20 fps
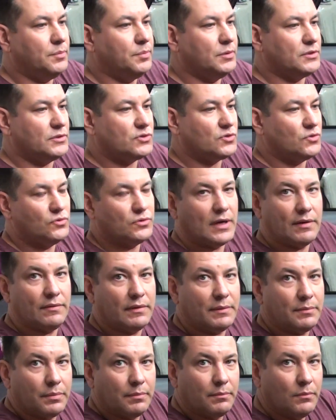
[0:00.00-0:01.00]
put the screwdriver
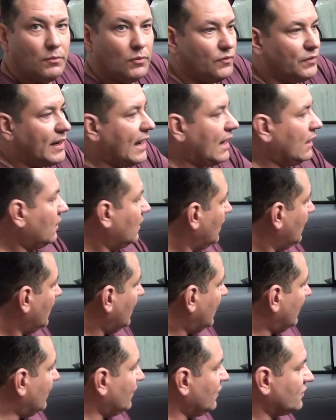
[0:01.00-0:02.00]
and move it out.
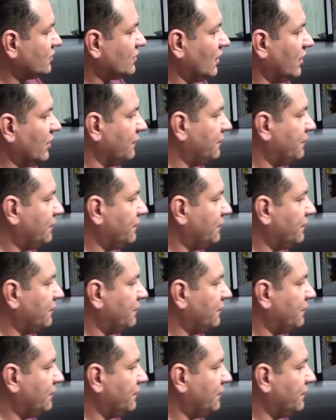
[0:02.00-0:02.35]
And then there's a little